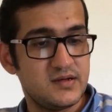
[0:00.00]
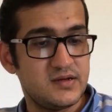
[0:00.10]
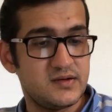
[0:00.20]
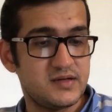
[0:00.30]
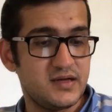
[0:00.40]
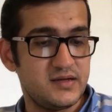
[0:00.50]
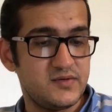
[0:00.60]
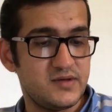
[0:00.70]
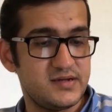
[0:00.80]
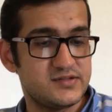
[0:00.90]
Okay,
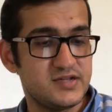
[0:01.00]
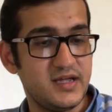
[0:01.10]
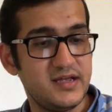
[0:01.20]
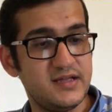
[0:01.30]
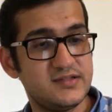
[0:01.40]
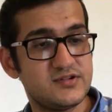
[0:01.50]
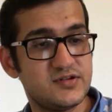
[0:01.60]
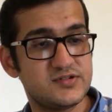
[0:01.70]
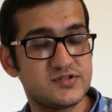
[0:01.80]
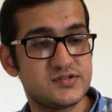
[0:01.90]
United States, or
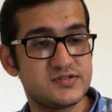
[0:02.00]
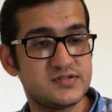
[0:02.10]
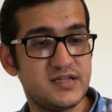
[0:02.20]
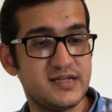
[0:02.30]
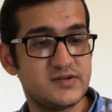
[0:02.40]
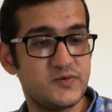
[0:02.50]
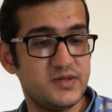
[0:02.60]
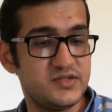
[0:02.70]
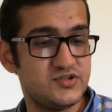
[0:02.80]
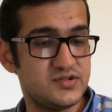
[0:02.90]
select
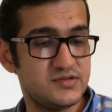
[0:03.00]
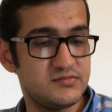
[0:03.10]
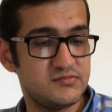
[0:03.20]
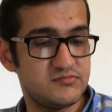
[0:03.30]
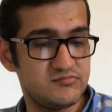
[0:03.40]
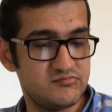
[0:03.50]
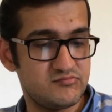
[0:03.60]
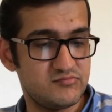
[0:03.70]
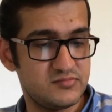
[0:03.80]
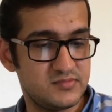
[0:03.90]
region.
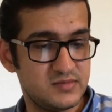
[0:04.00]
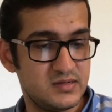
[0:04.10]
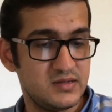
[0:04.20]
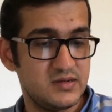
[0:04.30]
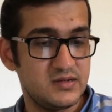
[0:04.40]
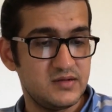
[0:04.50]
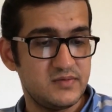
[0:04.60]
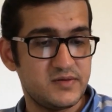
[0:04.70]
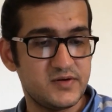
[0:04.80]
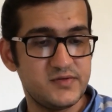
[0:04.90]

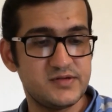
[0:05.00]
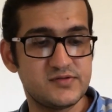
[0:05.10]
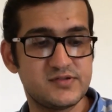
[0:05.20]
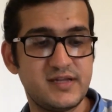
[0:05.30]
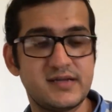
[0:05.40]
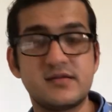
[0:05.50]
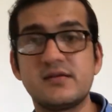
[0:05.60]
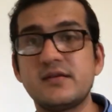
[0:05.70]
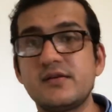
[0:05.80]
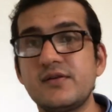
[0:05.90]
What region to select?
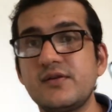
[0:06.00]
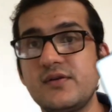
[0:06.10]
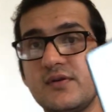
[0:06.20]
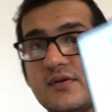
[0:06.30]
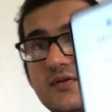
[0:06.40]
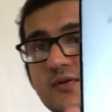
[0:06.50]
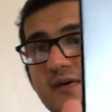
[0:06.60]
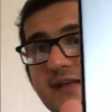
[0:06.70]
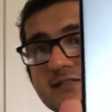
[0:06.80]
Do you guys